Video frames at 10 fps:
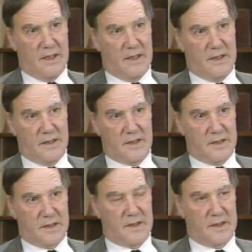And
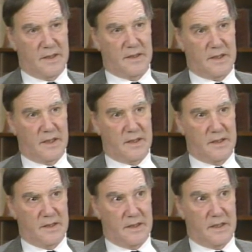this is a thing that I
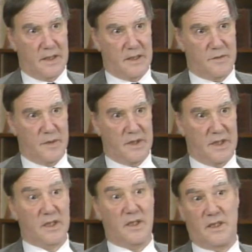think has been
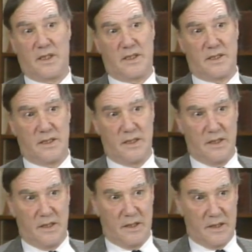recognized
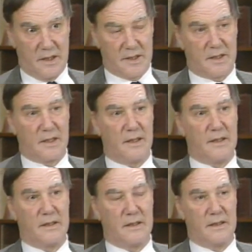
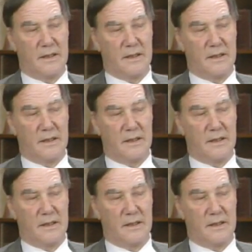recently